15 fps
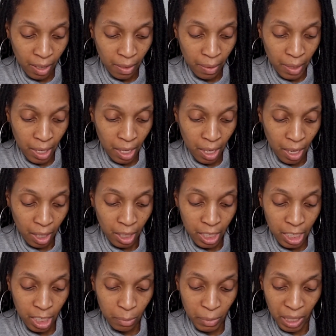the
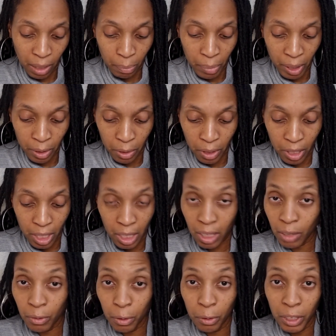item that I'm posting.
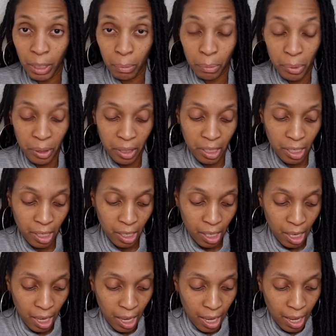They're all numbered,
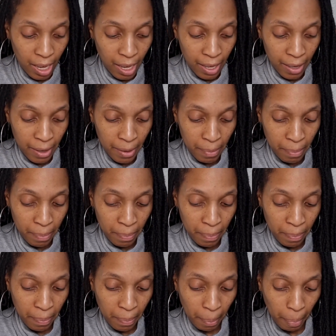and
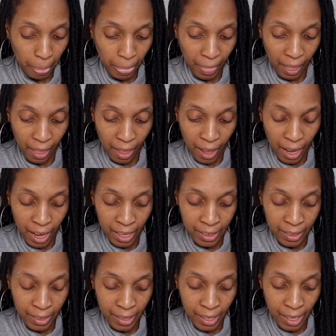
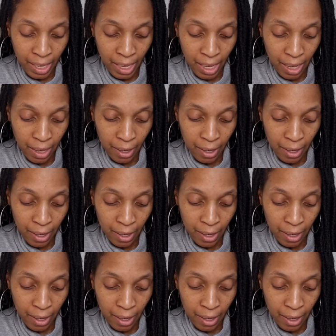the